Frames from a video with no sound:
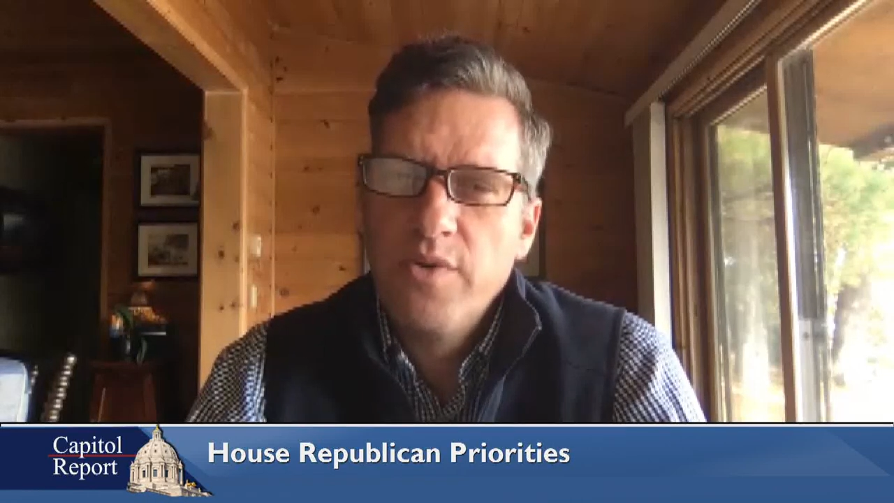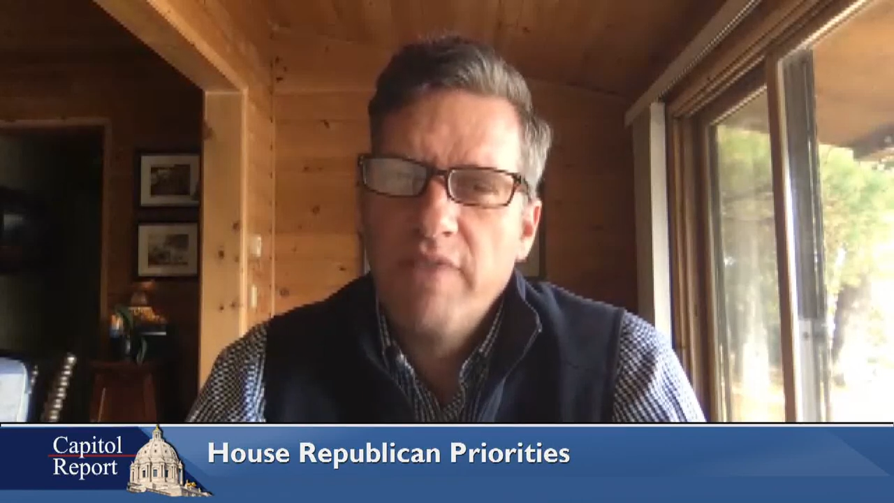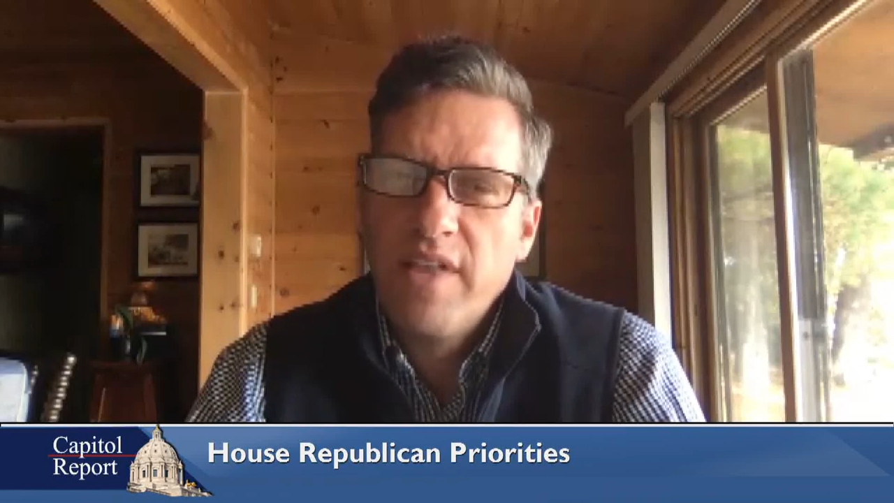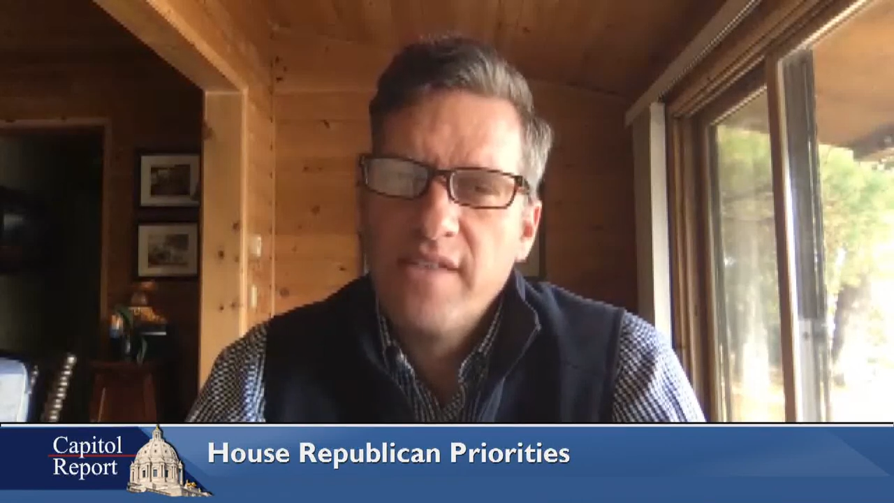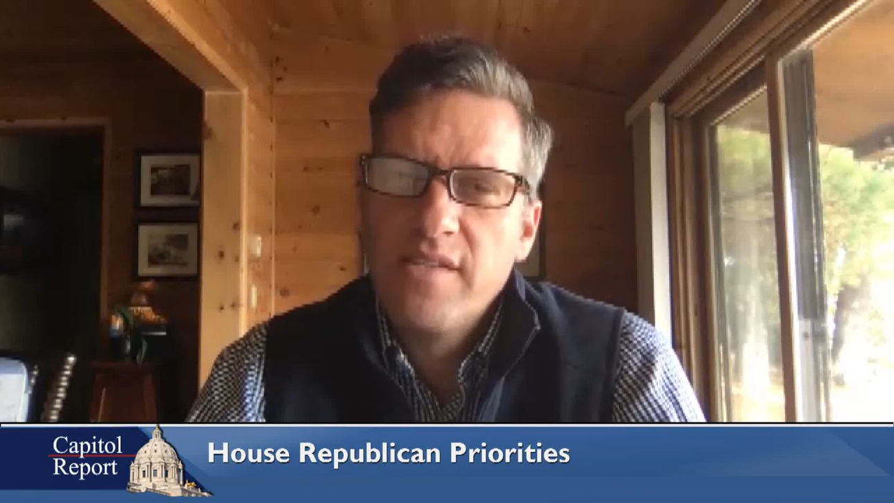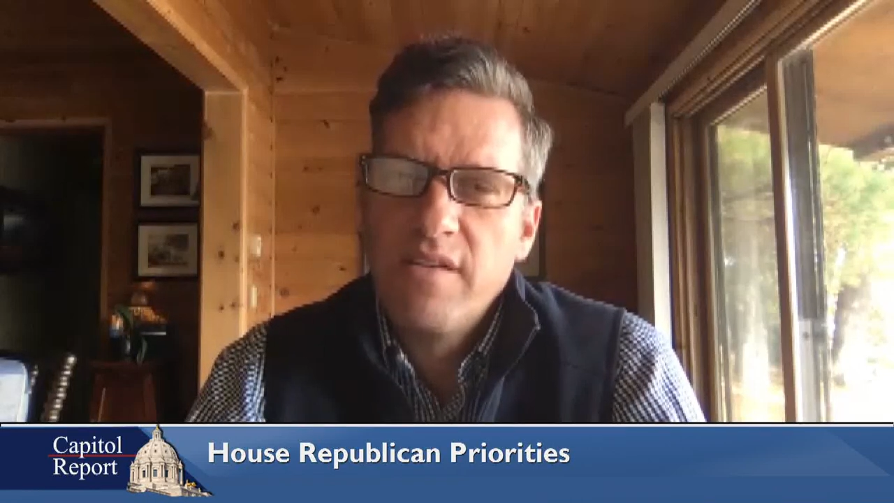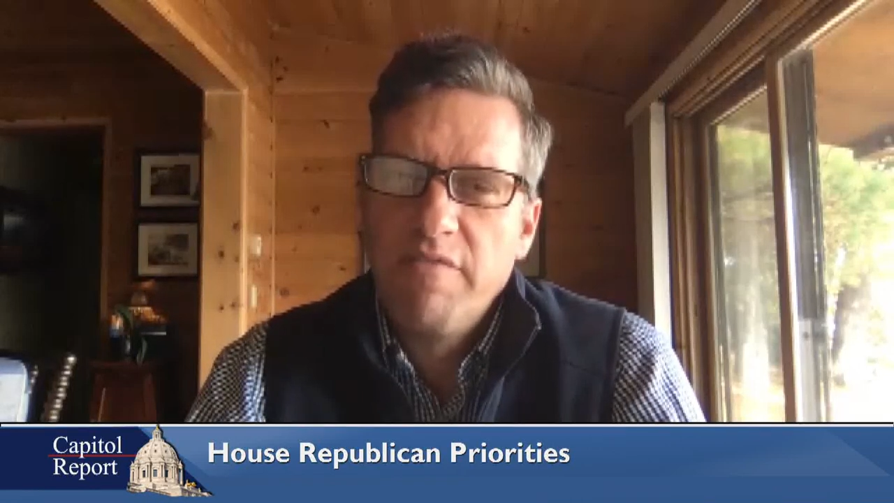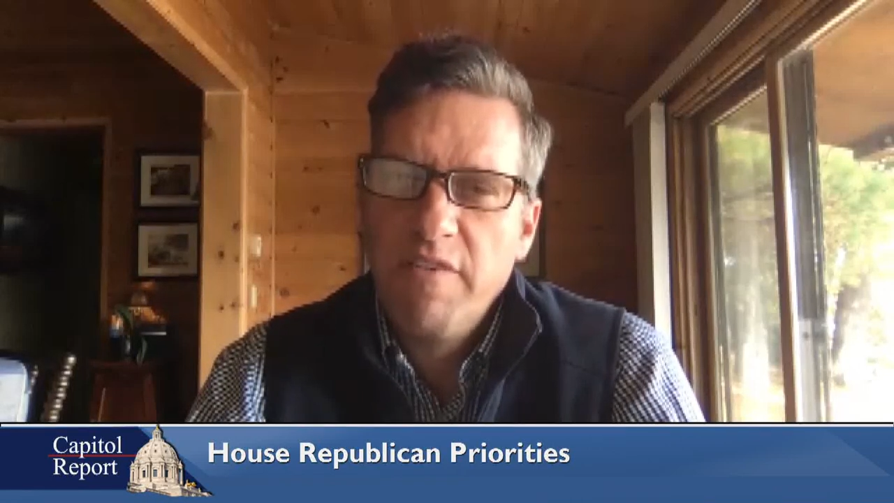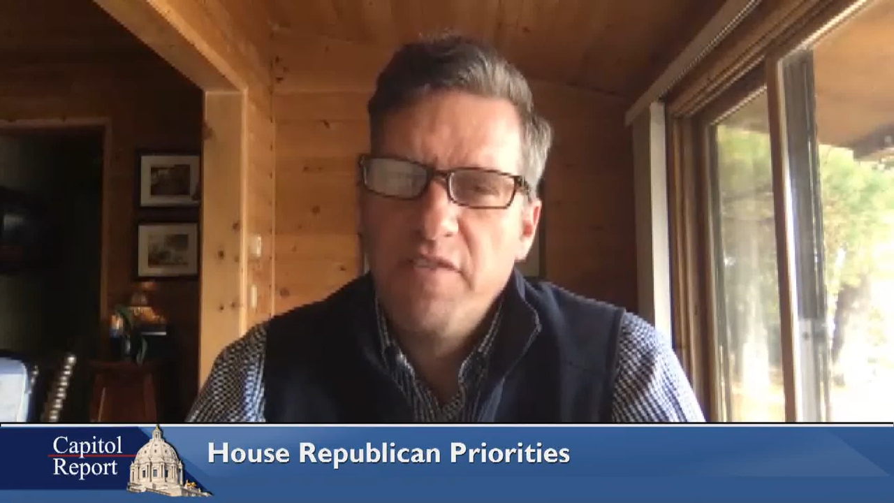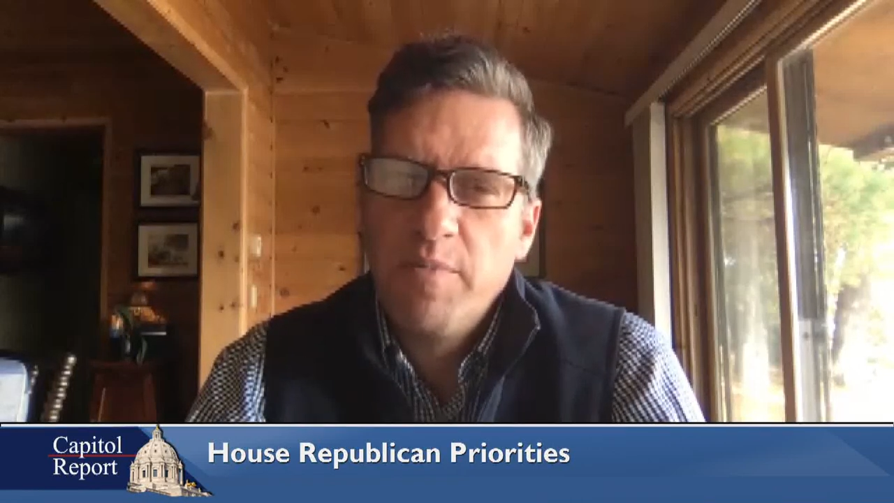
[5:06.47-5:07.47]
you have less than a
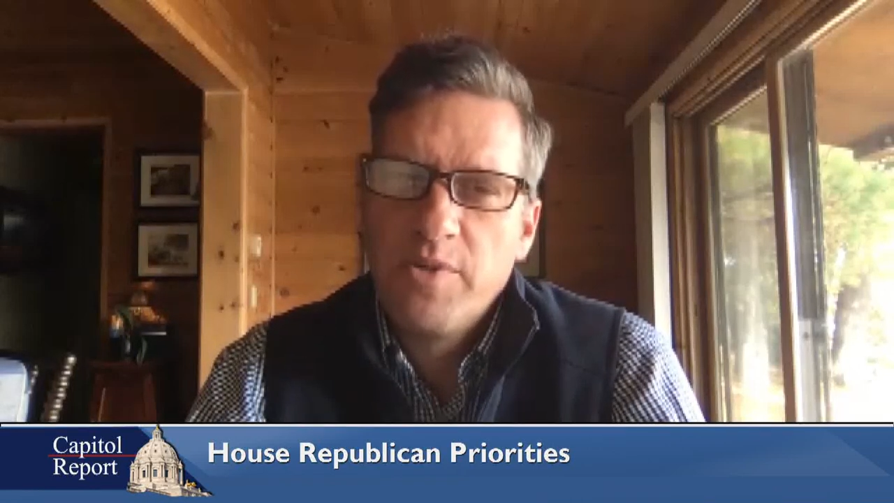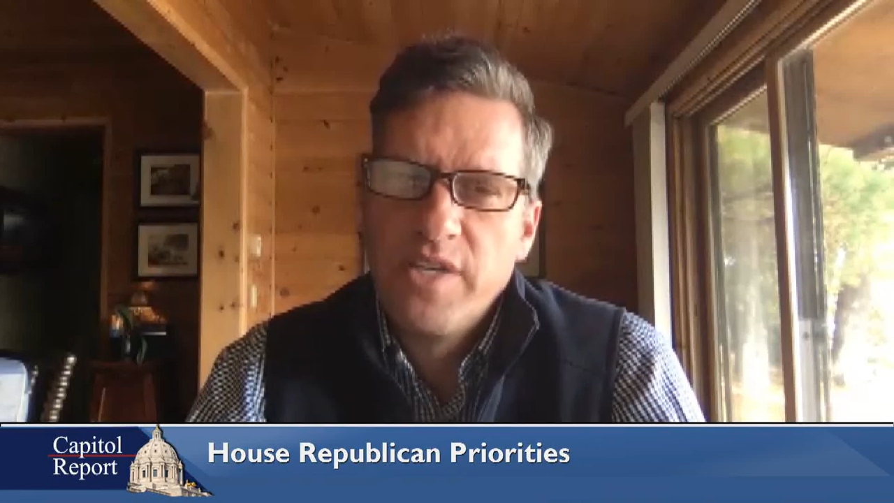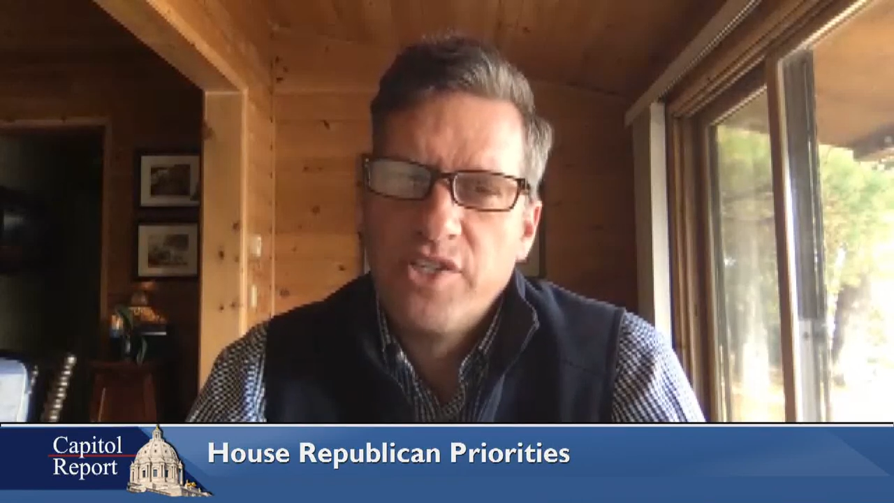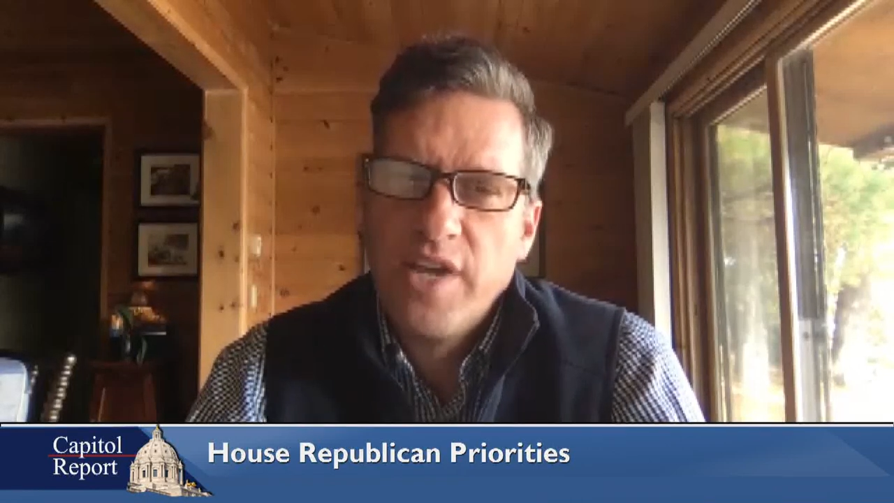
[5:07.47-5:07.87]
50%